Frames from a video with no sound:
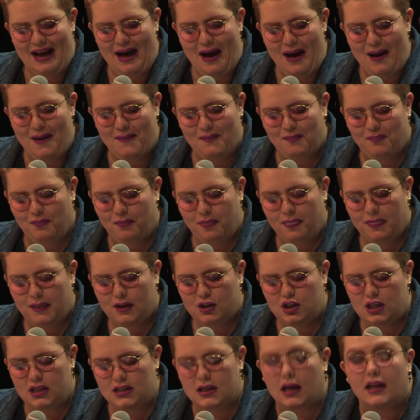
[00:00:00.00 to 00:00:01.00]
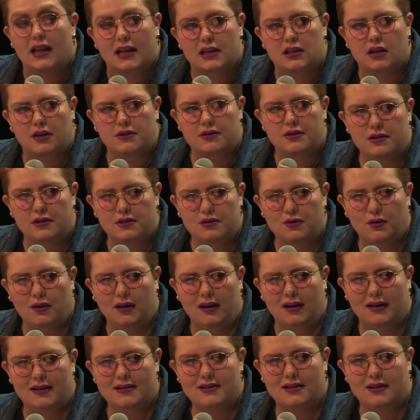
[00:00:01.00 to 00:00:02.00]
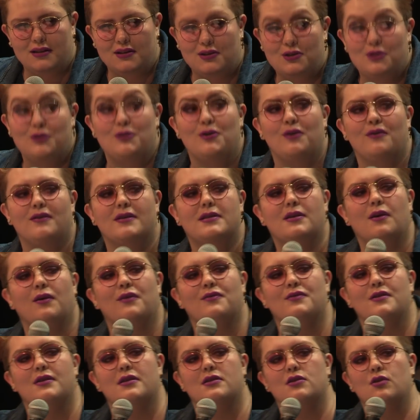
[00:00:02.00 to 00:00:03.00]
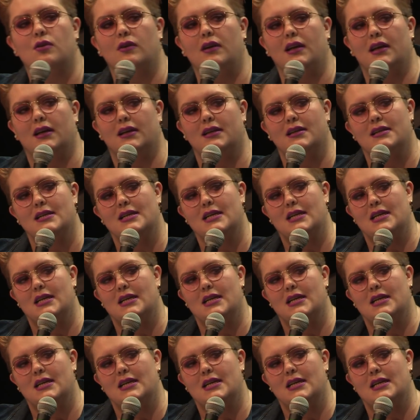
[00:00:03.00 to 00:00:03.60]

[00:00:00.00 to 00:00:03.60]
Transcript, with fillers: Um, she's like, let's the toilet. So the two of us go off to the toilet.